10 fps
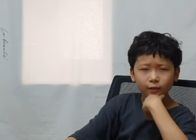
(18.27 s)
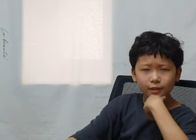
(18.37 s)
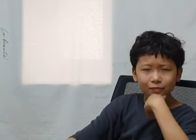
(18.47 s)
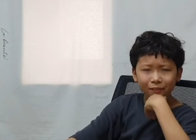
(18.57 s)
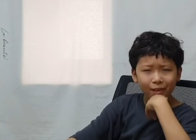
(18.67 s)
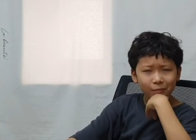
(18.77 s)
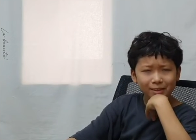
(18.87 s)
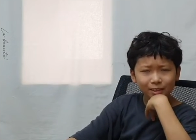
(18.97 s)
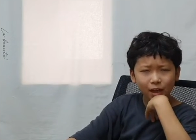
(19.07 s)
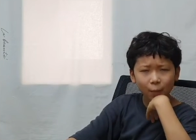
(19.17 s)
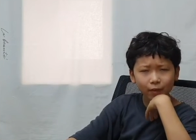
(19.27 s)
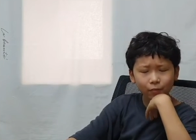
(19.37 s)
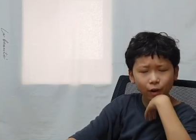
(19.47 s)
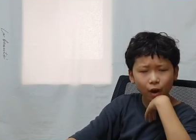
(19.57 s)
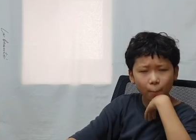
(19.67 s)
these babies coming
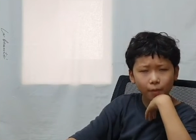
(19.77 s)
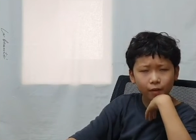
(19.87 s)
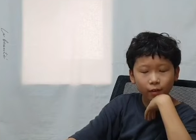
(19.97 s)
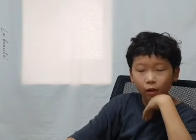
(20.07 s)
from?